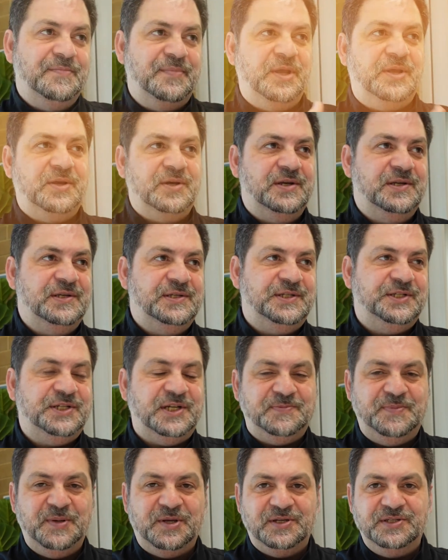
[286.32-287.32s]
because
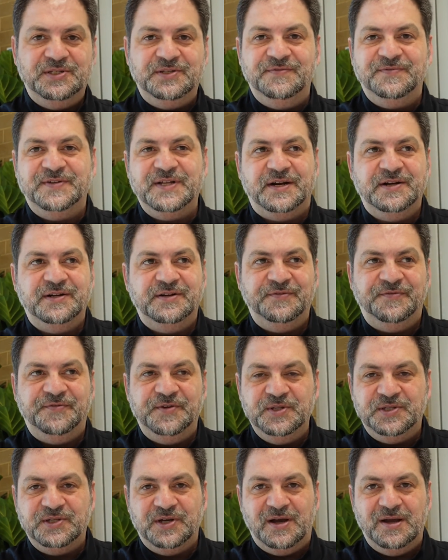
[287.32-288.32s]
just because you've done it a
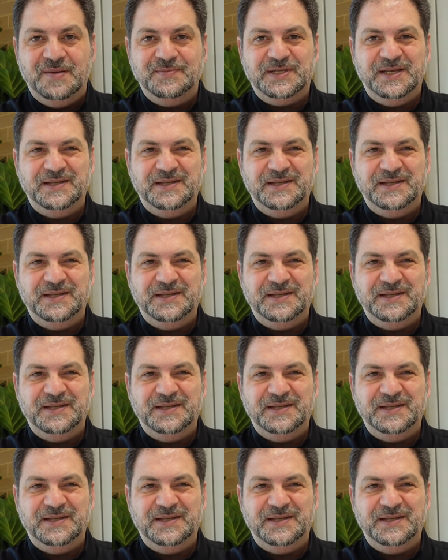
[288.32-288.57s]
few times,